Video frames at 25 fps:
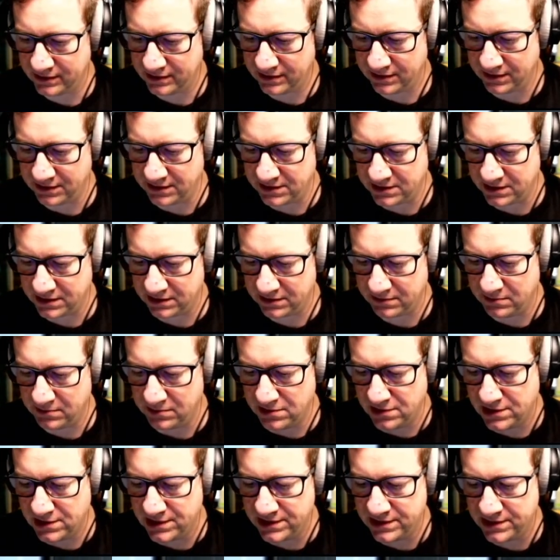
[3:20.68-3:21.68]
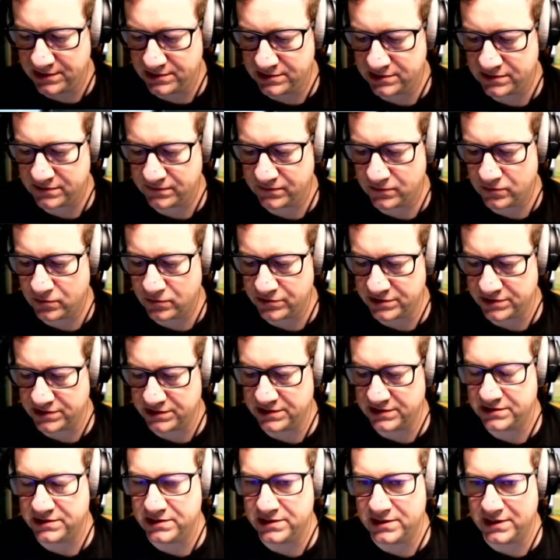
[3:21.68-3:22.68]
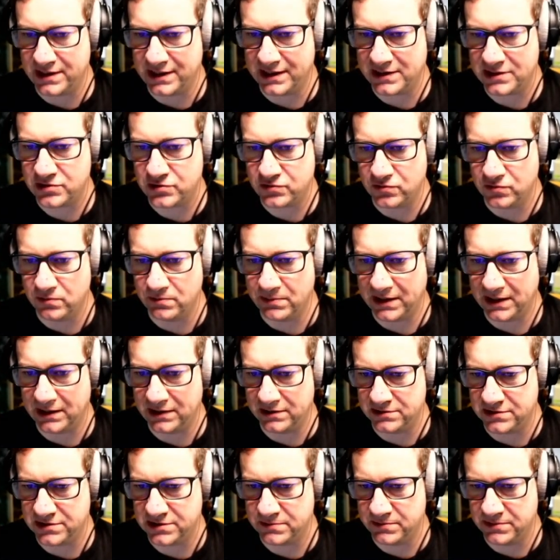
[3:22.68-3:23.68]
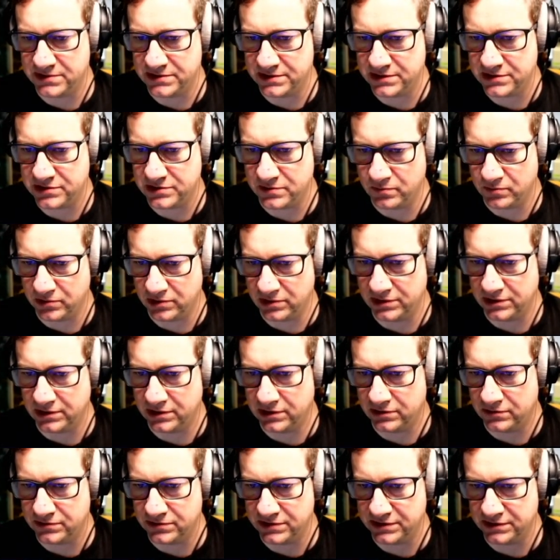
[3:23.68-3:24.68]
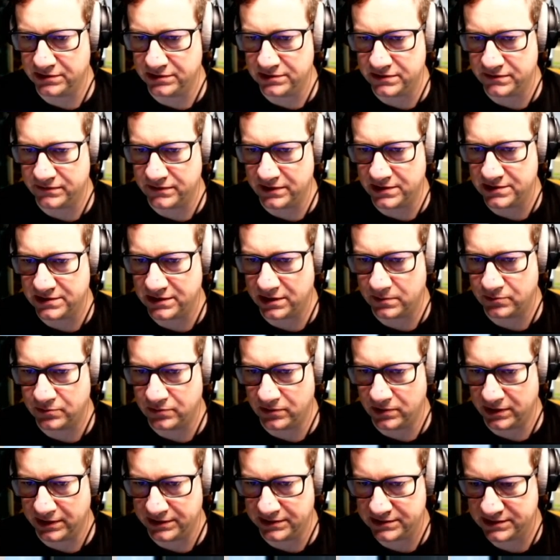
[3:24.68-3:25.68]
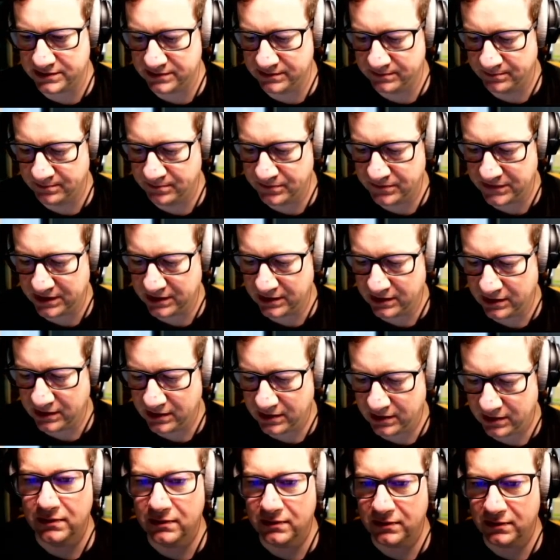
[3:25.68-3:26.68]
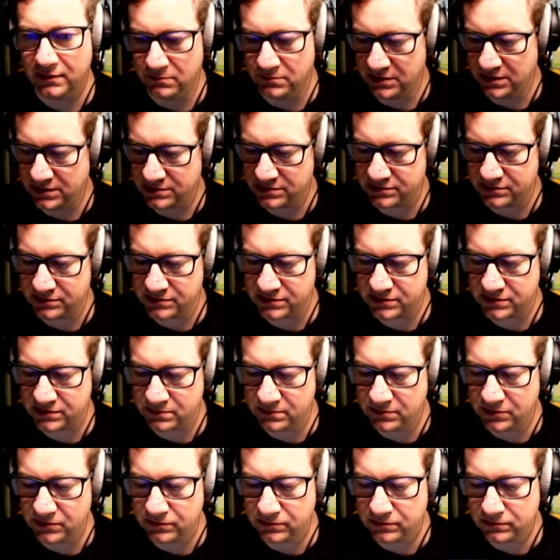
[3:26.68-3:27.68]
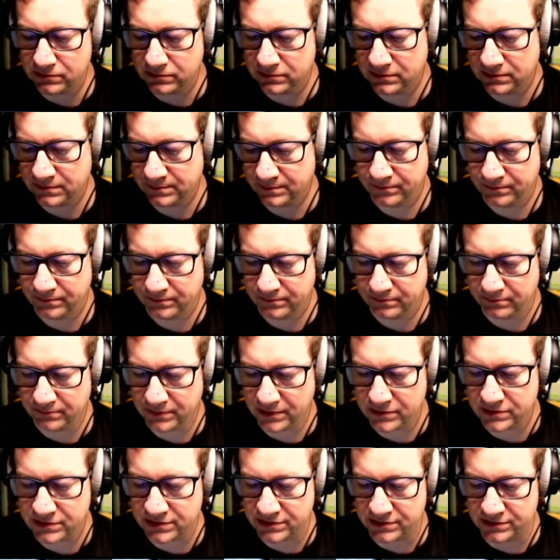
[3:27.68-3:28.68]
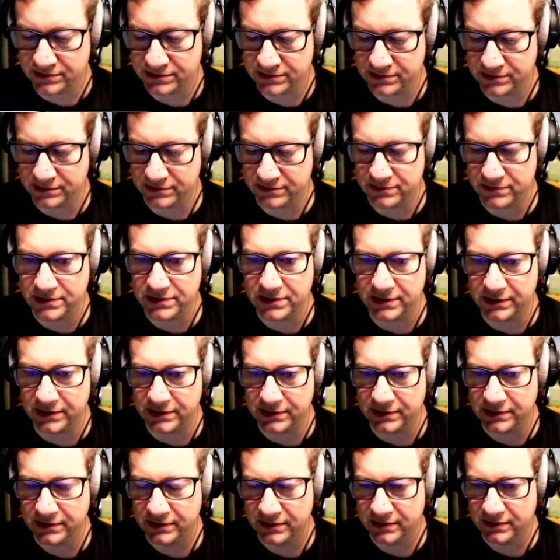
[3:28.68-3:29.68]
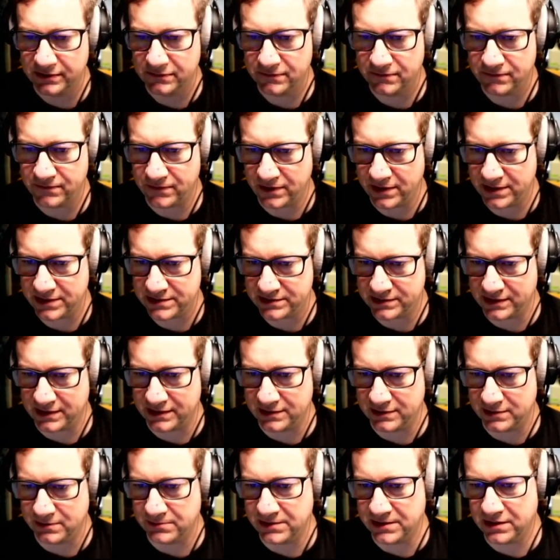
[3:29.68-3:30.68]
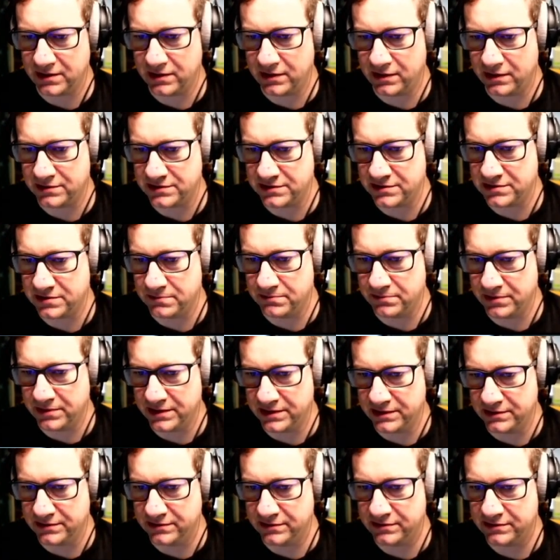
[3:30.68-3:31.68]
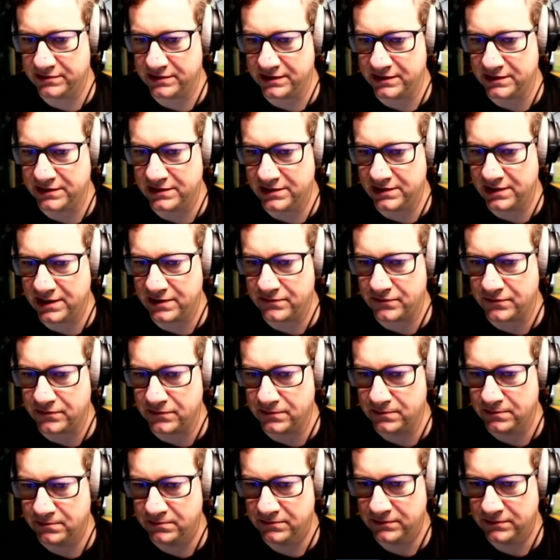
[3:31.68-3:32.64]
and it leans forward in its natural balanced position while you're holding the device upright, it means the small motors that are in here fight that little bit harder to bring the thing level.